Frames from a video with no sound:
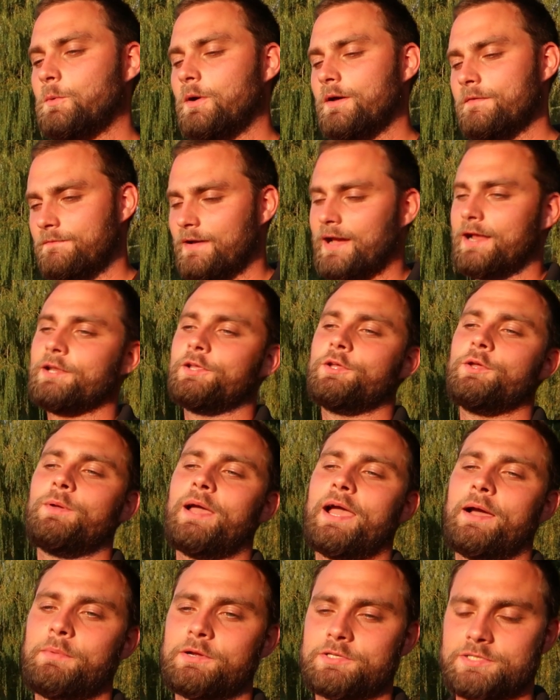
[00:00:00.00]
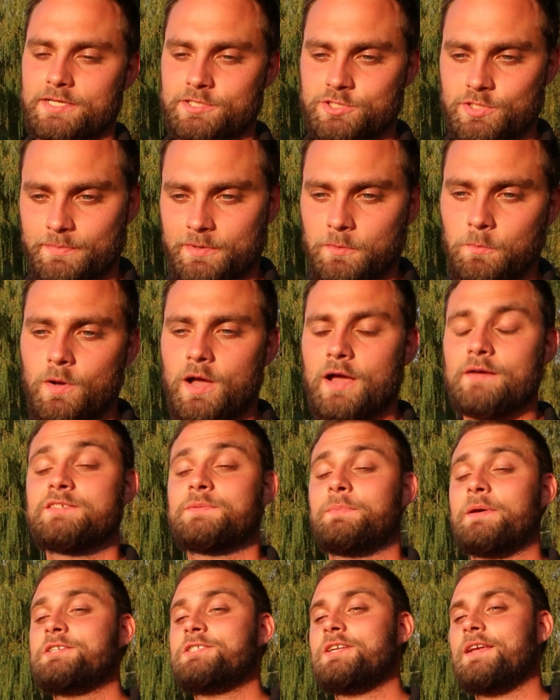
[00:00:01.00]
do I value how much they should be worth,
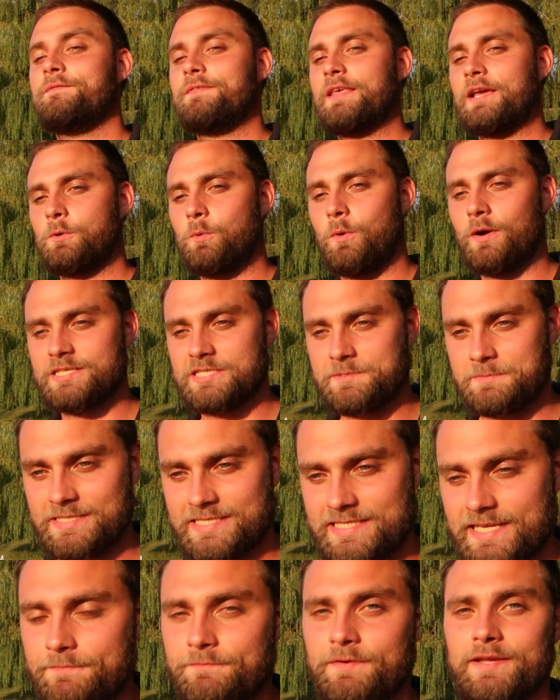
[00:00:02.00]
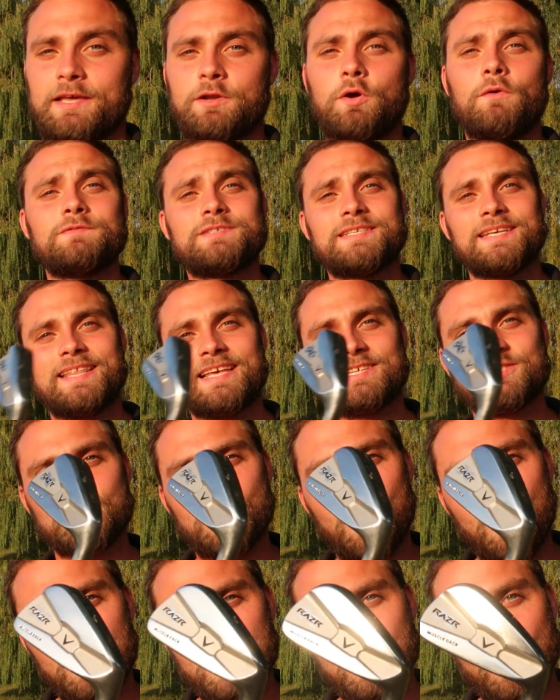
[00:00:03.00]
especially if they're quite specific? And obviously there's
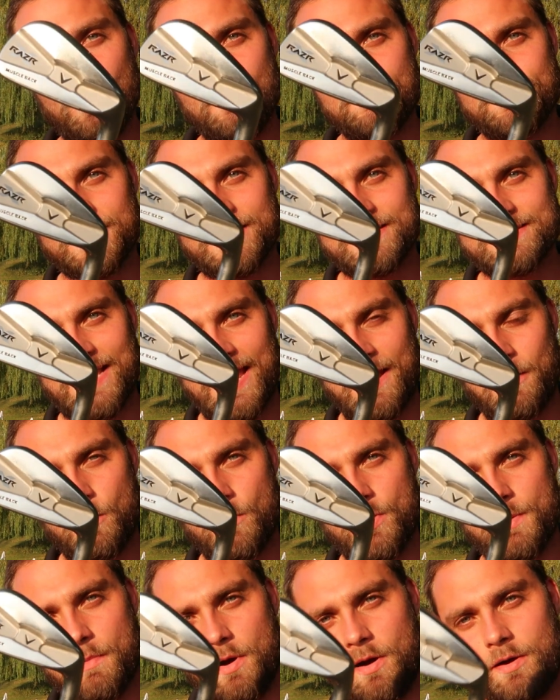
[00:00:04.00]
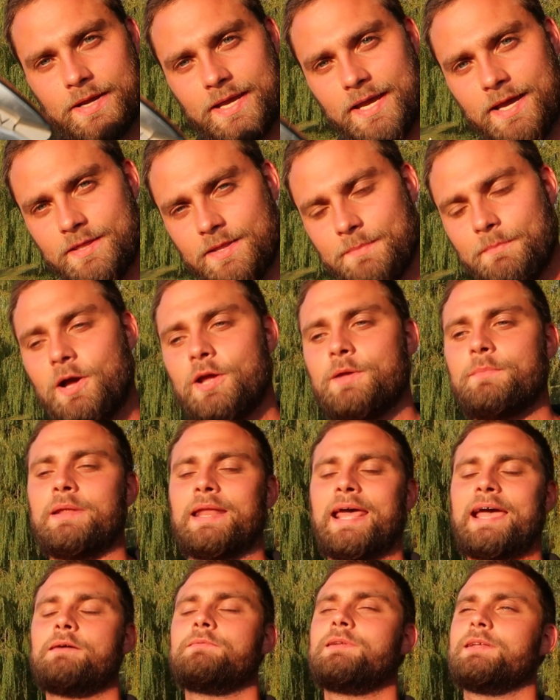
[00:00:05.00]
not a lot of these out on the market at the
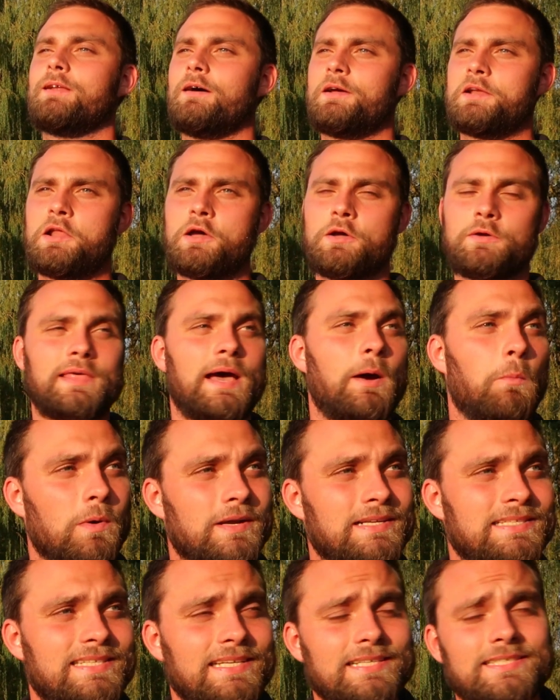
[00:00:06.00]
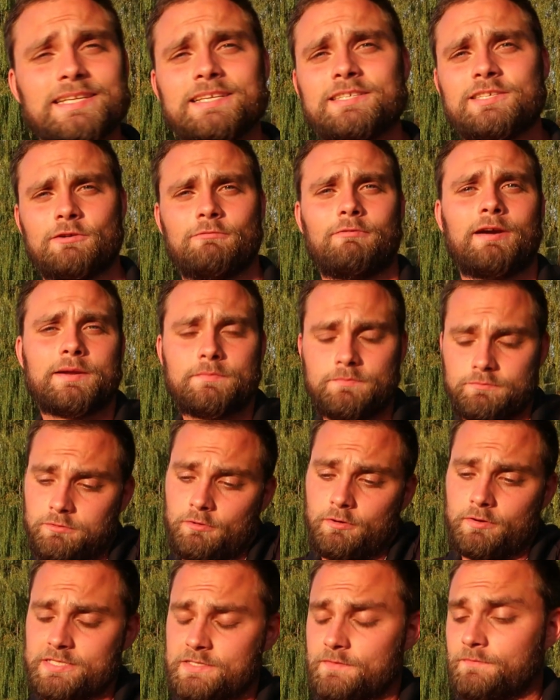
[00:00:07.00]
moment. How did I know that 160 is a great
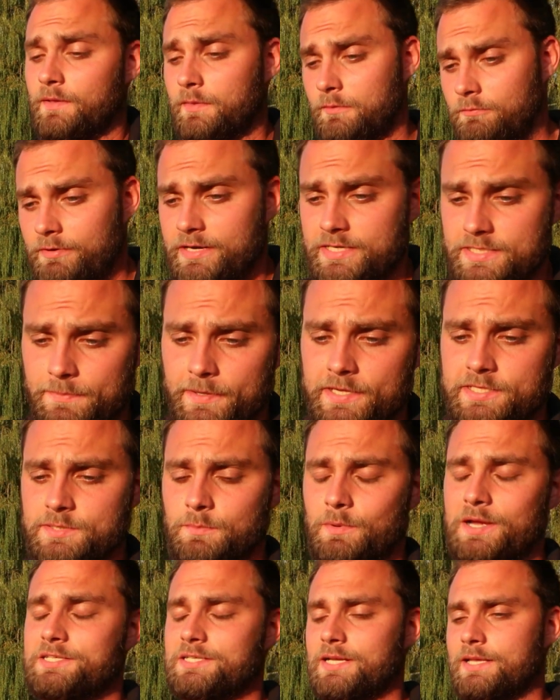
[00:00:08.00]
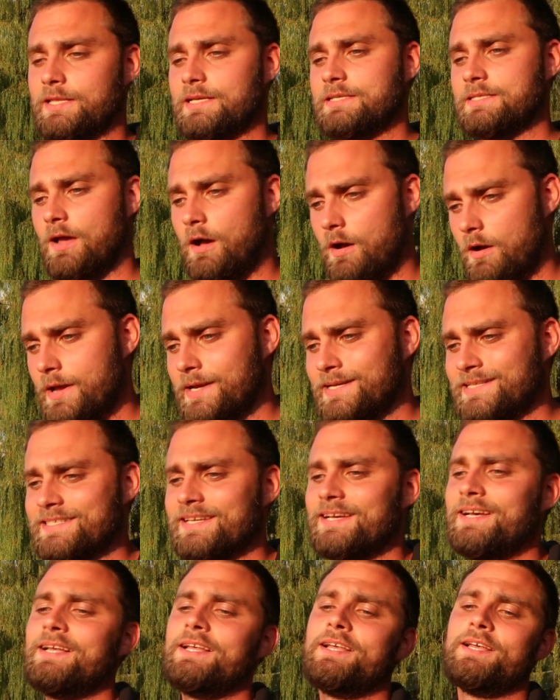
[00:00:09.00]
price for 3-to-pitching wedge in these
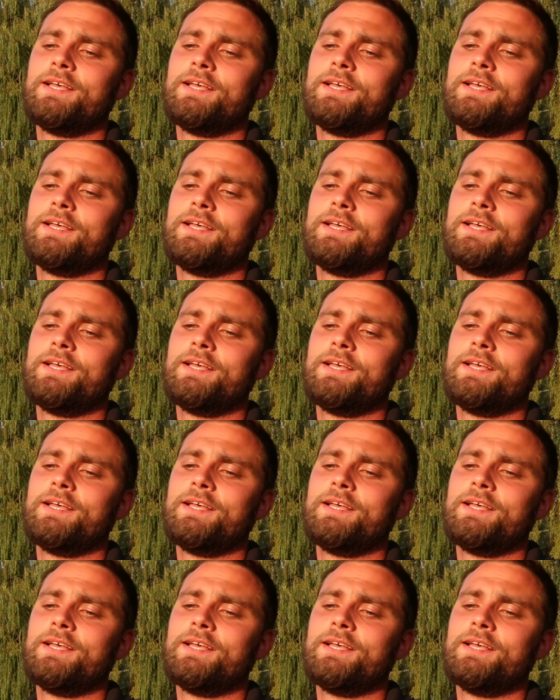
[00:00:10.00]
irons?